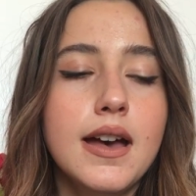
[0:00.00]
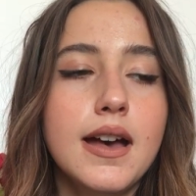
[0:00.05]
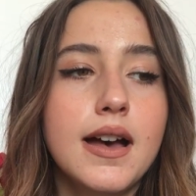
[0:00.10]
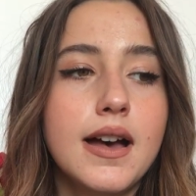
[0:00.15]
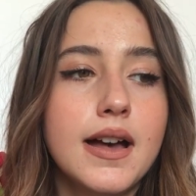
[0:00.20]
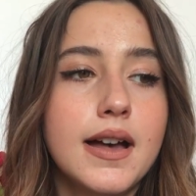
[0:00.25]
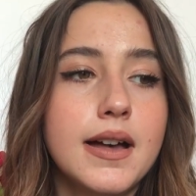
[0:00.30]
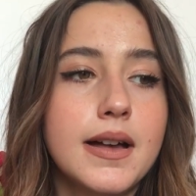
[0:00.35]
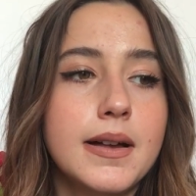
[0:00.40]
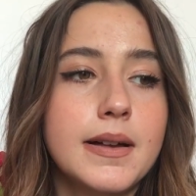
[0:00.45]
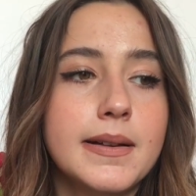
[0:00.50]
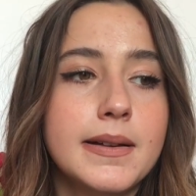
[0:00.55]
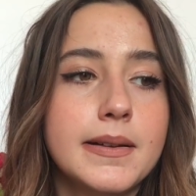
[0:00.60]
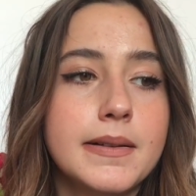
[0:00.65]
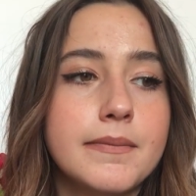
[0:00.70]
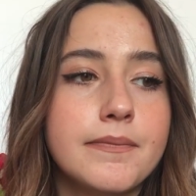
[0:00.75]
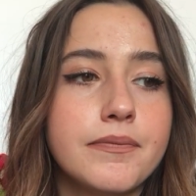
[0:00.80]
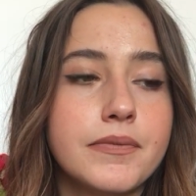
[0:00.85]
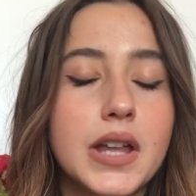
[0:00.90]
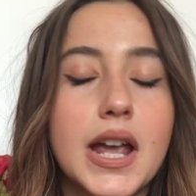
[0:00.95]

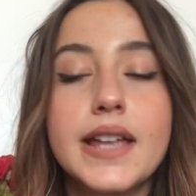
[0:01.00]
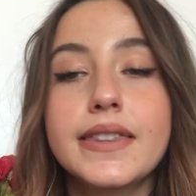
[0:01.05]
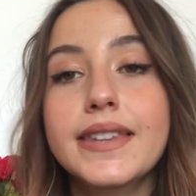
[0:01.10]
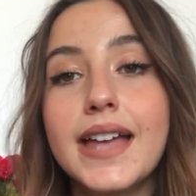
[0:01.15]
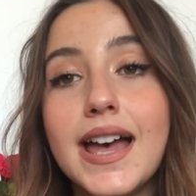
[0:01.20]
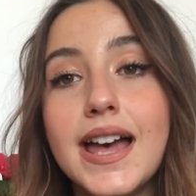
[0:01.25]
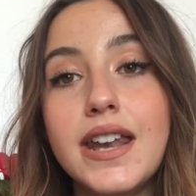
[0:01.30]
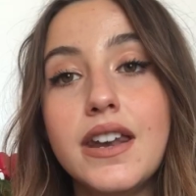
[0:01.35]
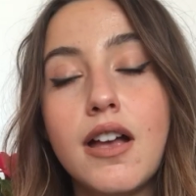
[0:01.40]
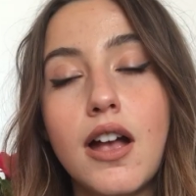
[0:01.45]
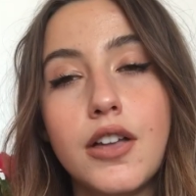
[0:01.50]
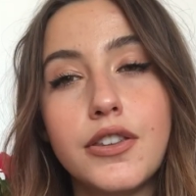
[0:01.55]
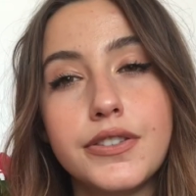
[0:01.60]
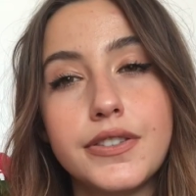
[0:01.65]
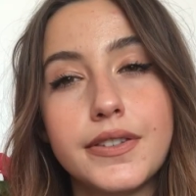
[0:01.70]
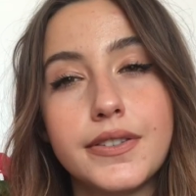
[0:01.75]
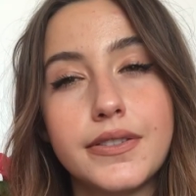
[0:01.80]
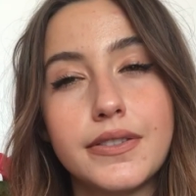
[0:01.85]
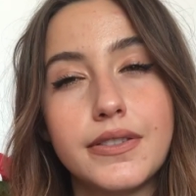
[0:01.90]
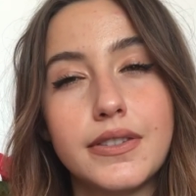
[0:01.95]
And then
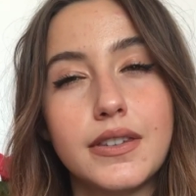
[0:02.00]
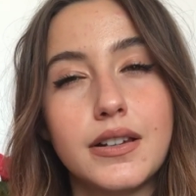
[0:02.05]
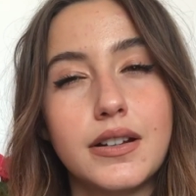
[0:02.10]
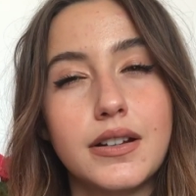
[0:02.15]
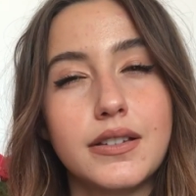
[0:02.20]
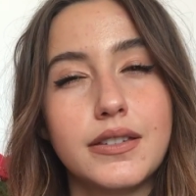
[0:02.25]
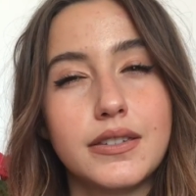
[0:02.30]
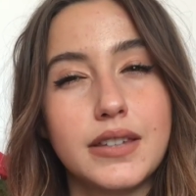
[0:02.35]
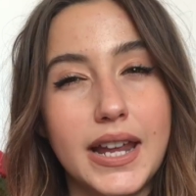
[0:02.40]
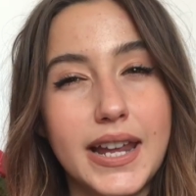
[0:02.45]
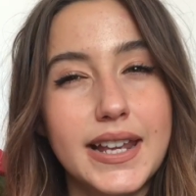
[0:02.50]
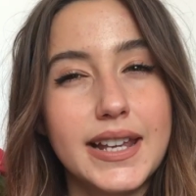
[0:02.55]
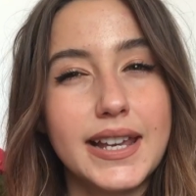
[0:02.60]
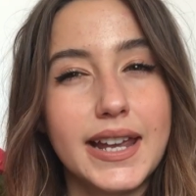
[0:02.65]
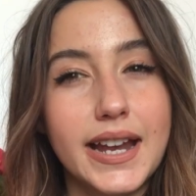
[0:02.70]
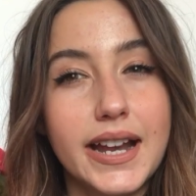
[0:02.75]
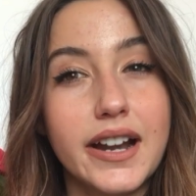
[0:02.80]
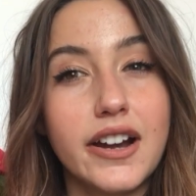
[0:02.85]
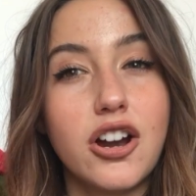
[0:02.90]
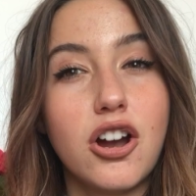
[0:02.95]
take
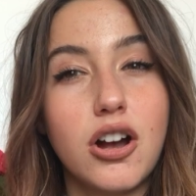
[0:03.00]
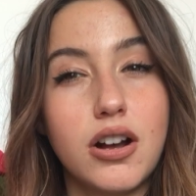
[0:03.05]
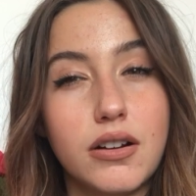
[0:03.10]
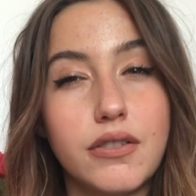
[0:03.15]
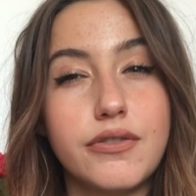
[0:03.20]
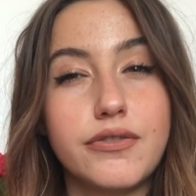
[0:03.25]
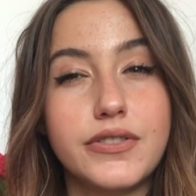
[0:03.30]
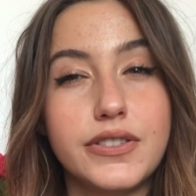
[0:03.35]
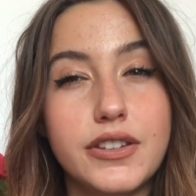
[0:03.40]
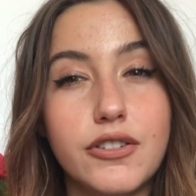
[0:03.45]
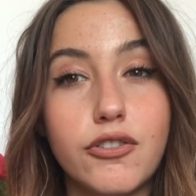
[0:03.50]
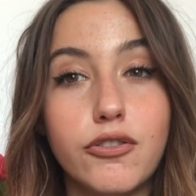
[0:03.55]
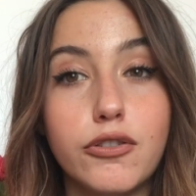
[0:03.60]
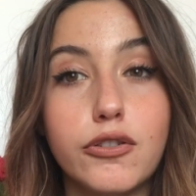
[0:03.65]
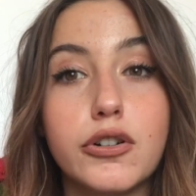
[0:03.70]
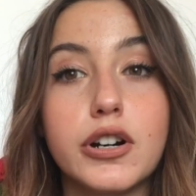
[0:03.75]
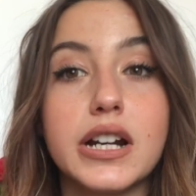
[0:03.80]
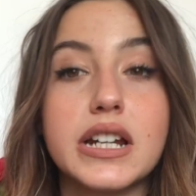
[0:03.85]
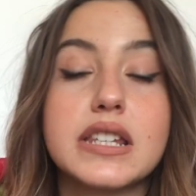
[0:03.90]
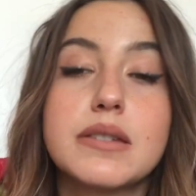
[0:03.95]
care of the
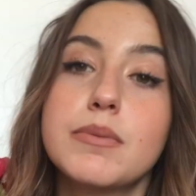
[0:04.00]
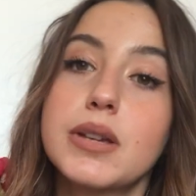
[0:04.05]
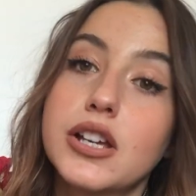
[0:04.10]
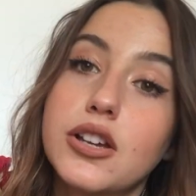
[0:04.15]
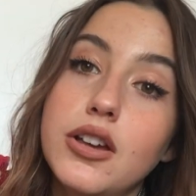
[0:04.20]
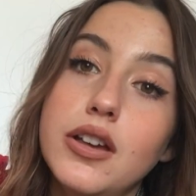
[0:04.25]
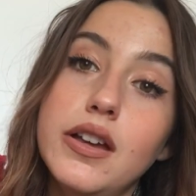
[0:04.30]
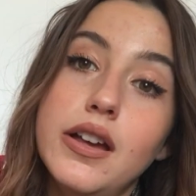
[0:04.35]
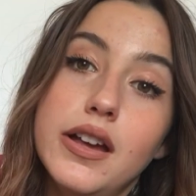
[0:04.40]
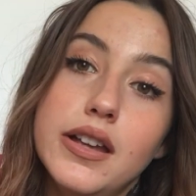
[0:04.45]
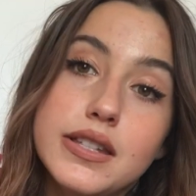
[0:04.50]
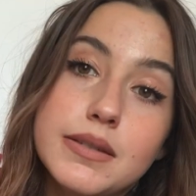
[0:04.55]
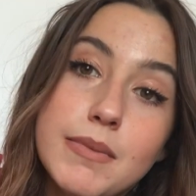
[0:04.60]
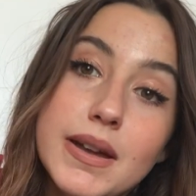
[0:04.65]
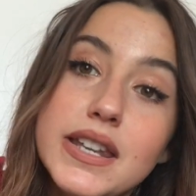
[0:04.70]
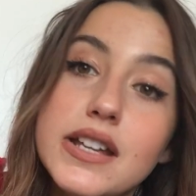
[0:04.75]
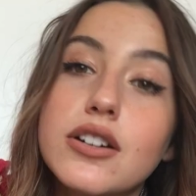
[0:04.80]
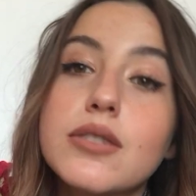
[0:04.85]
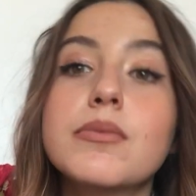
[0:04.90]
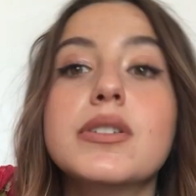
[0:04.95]
floors, because
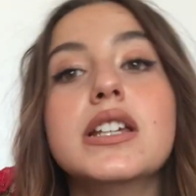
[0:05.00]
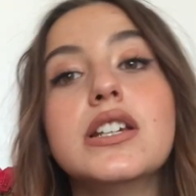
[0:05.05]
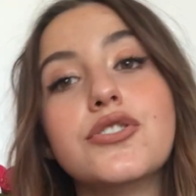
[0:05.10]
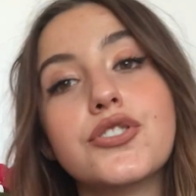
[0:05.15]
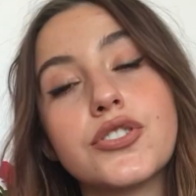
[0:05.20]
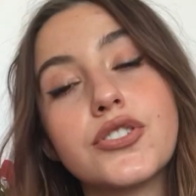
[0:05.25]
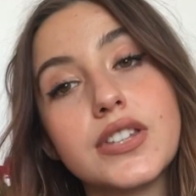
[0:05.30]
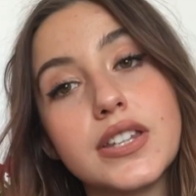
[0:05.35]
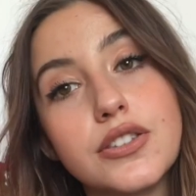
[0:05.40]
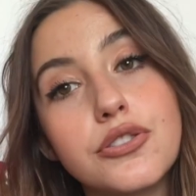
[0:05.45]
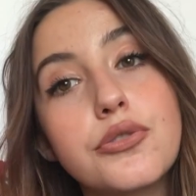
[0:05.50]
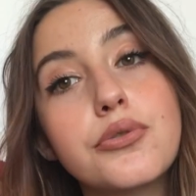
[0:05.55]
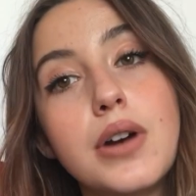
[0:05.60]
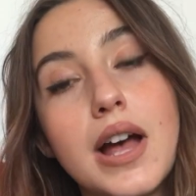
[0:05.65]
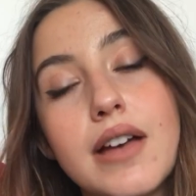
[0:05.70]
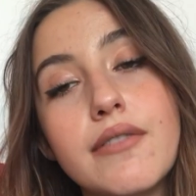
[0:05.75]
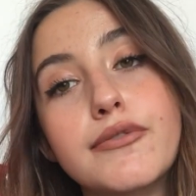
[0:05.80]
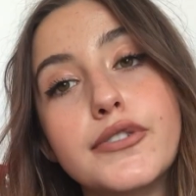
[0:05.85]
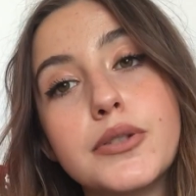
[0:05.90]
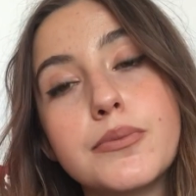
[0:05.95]
many accommodations do
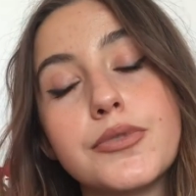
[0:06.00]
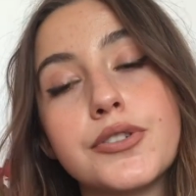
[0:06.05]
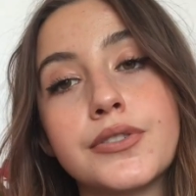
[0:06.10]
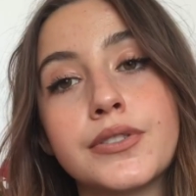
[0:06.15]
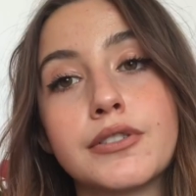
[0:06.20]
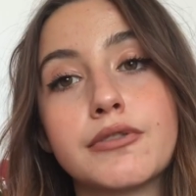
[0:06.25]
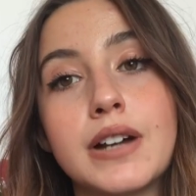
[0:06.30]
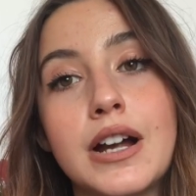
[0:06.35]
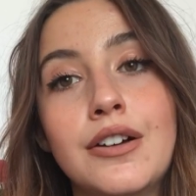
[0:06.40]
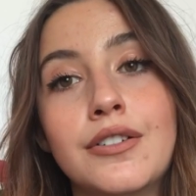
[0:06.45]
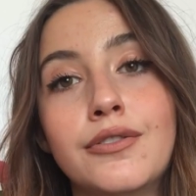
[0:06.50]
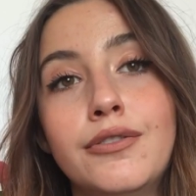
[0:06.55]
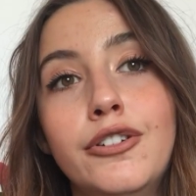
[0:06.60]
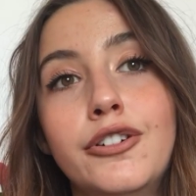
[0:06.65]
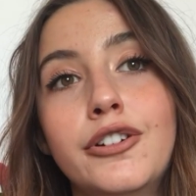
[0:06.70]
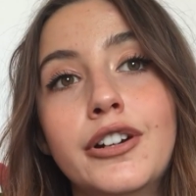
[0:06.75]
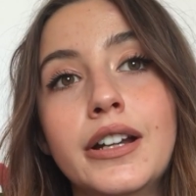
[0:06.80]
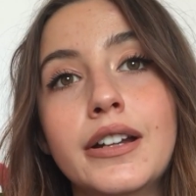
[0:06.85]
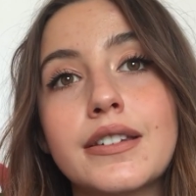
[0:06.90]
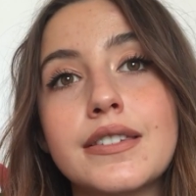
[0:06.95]
have rooms on the ground
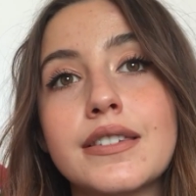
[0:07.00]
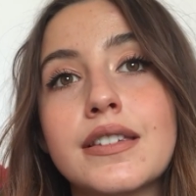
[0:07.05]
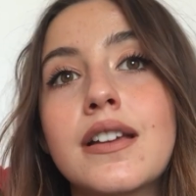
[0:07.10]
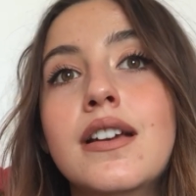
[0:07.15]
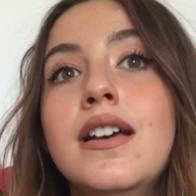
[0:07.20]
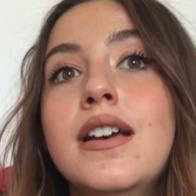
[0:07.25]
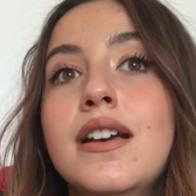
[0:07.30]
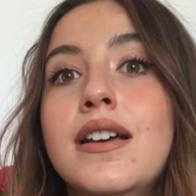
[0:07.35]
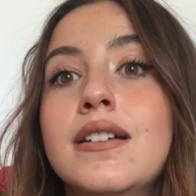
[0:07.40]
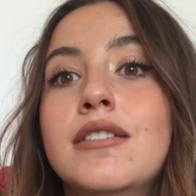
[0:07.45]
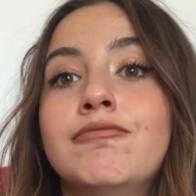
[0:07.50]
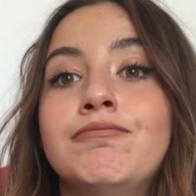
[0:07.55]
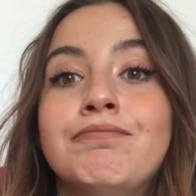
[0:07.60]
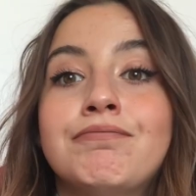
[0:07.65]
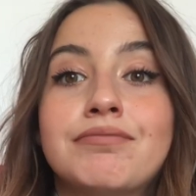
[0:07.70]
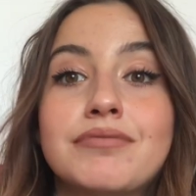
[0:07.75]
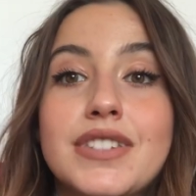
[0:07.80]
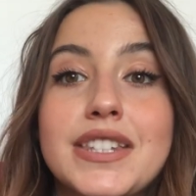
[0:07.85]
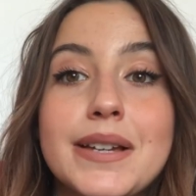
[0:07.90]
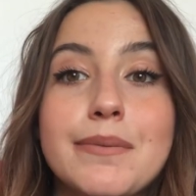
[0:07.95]
floors.
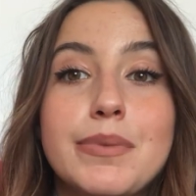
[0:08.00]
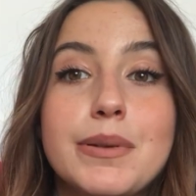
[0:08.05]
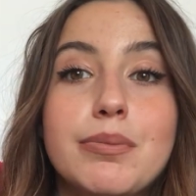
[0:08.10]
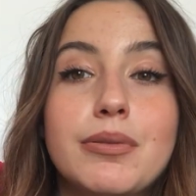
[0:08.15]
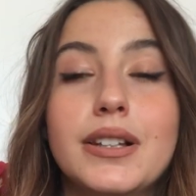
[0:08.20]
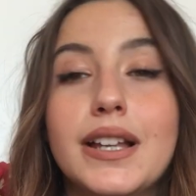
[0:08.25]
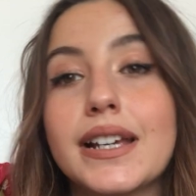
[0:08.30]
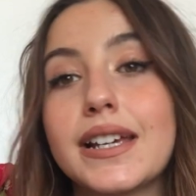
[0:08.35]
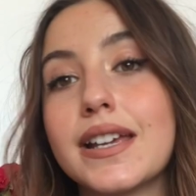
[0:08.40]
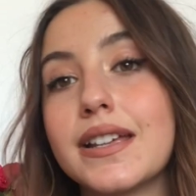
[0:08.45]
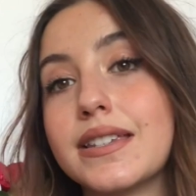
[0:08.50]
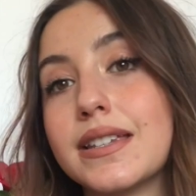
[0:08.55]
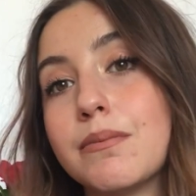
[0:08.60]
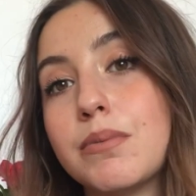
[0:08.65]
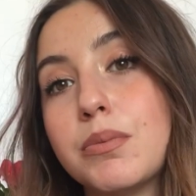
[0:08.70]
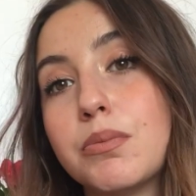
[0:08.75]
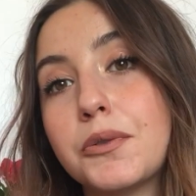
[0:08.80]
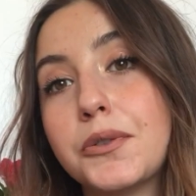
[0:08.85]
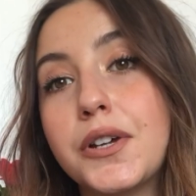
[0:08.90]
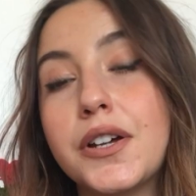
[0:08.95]
Some people like it, some
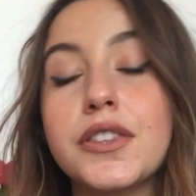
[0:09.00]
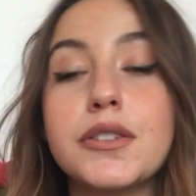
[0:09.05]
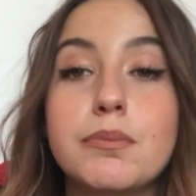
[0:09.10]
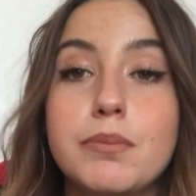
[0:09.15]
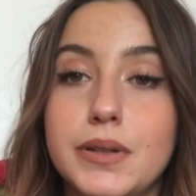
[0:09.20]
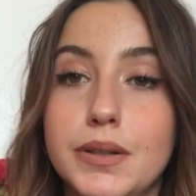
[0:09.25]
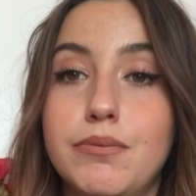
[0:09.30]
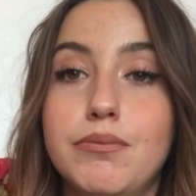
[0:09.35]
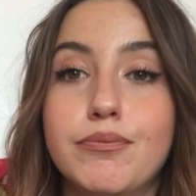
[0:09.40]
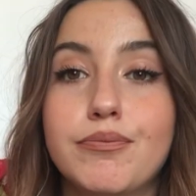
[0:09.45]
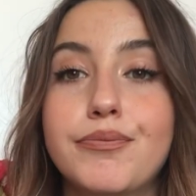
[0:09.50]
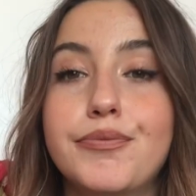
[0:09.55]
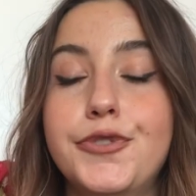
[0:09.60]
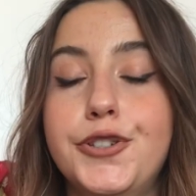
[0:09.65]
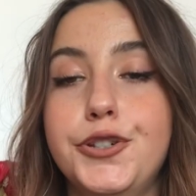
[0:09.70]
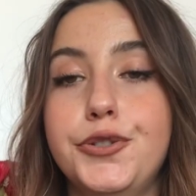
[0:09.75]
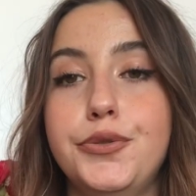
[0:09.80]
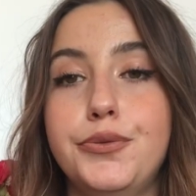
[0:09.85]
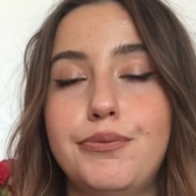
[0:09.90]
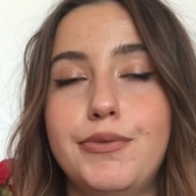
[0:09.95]
people don't, but
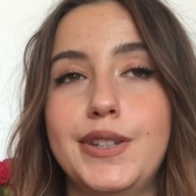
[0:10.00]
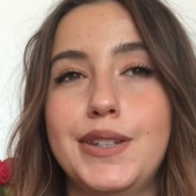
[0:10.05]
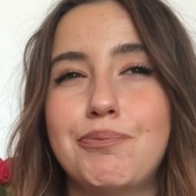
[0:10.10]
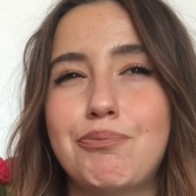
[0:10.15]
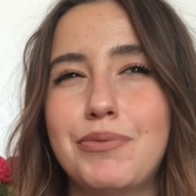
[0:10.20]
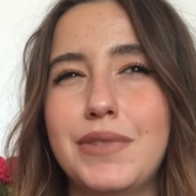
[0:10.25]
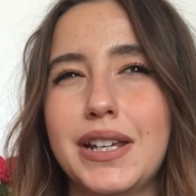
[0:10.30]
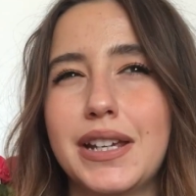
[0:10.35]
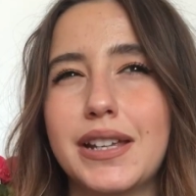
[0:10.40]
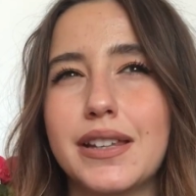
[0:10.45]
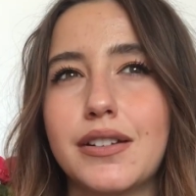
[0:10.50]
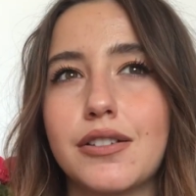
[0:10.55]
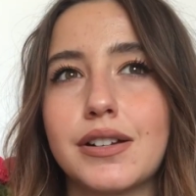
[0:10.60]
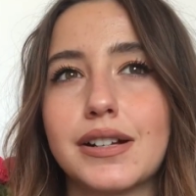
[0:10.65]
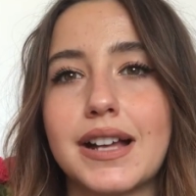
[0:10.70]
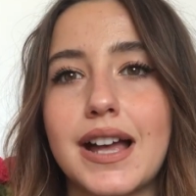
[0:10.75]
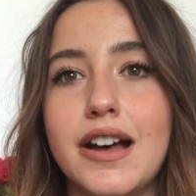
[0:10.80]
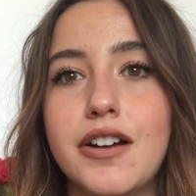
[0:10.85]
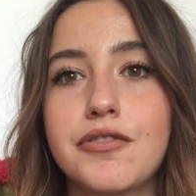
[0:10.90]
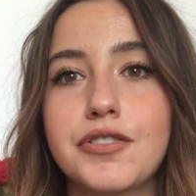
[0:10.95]
do take it into
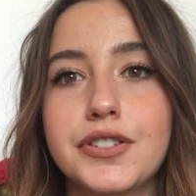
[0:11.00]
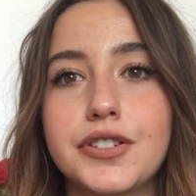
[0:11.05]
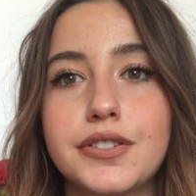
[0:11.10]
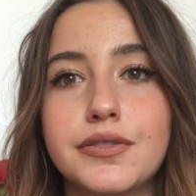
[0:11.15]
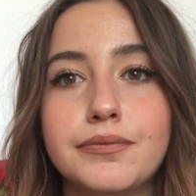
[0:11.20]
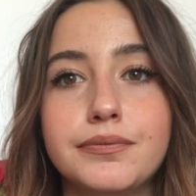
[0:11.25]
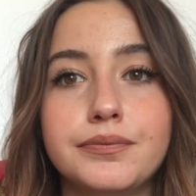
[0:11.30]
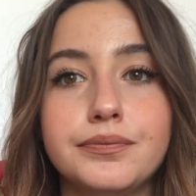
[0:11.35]
account.